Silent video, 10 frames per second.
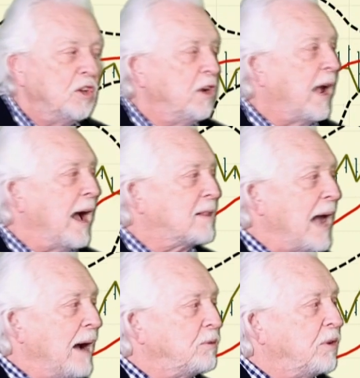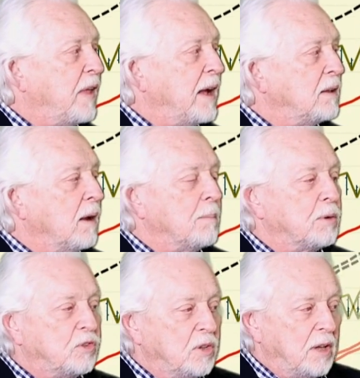You got down to that
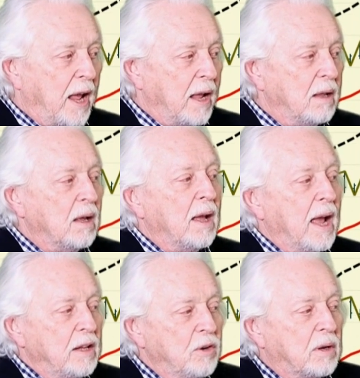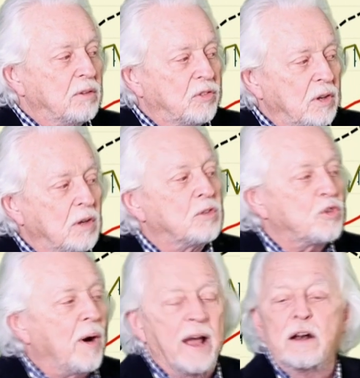number today, and you can see you're
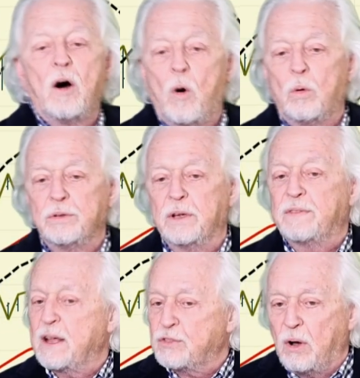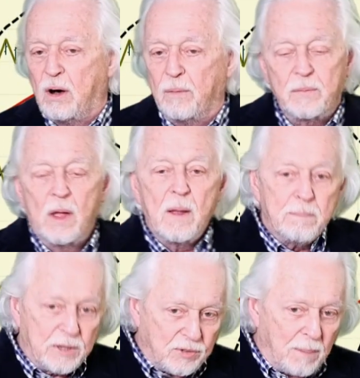trying to hold it. That's all.
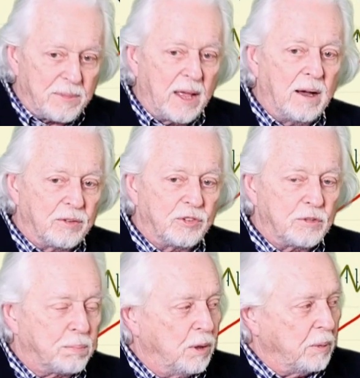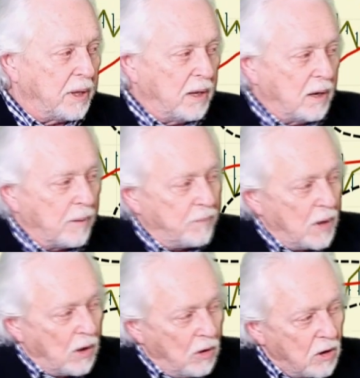But something else is brewing here.
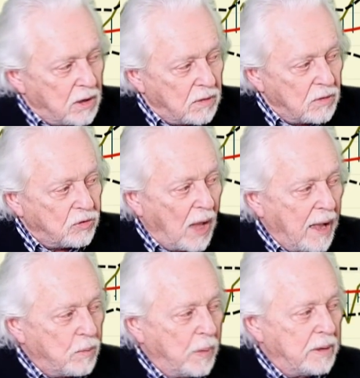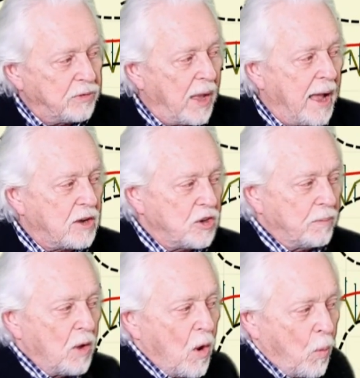Look at the sideways
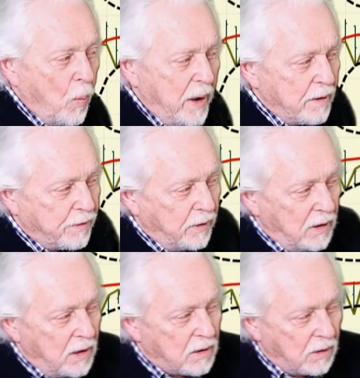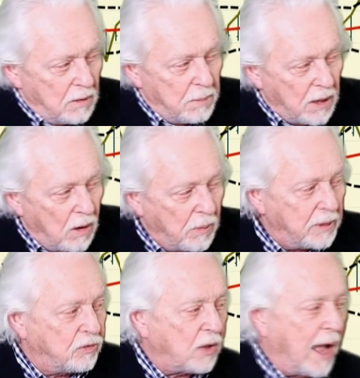action. We have literally been
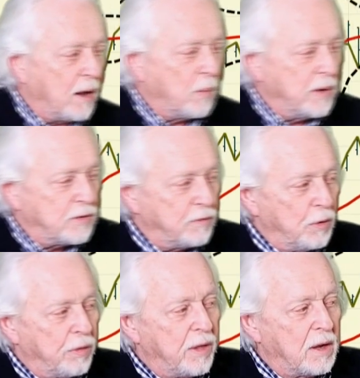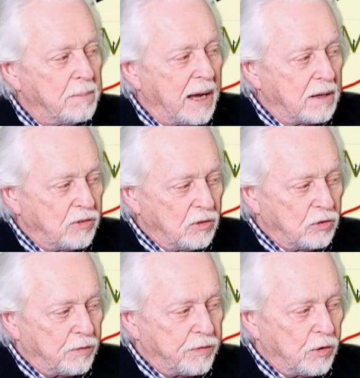going sideways, if you think about it,
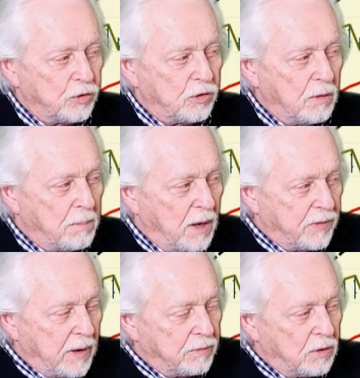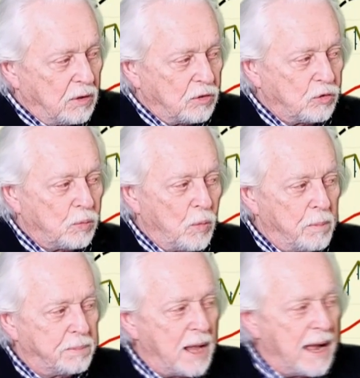since the first of the month after this
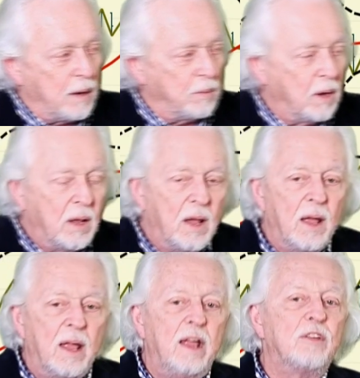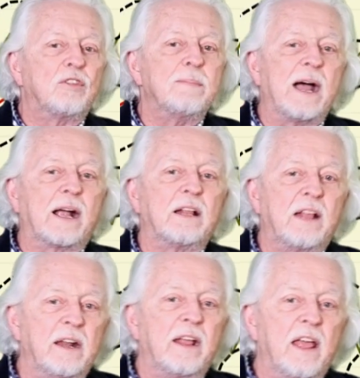swoop down. Is the market
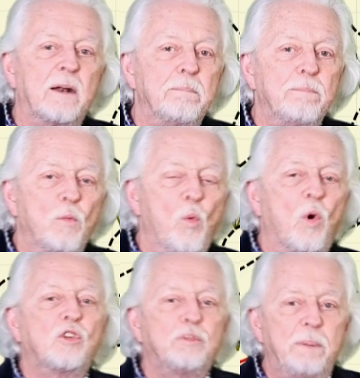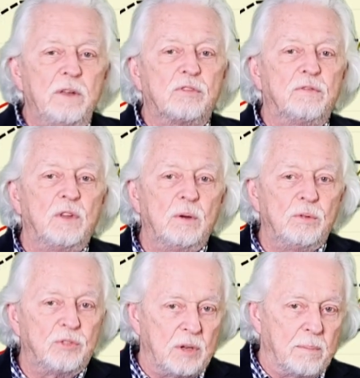going to get a worse piece of
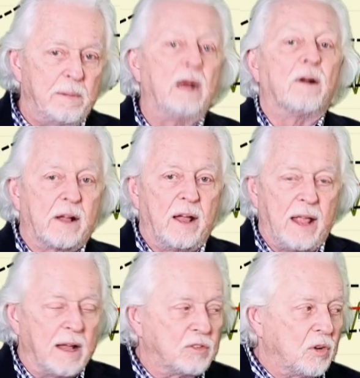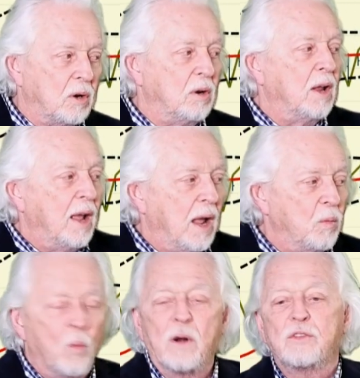news and America gets hurt?
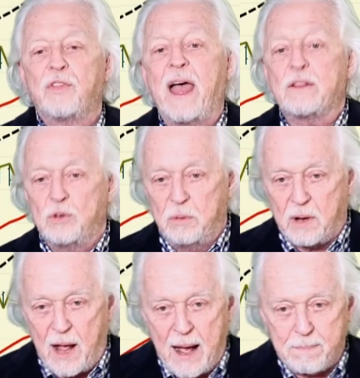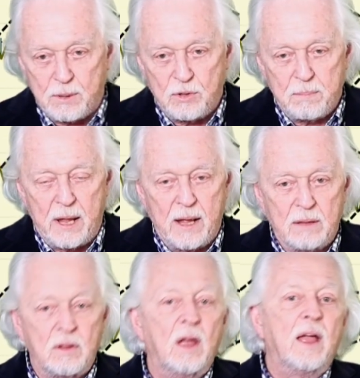And what does that do to copper demand?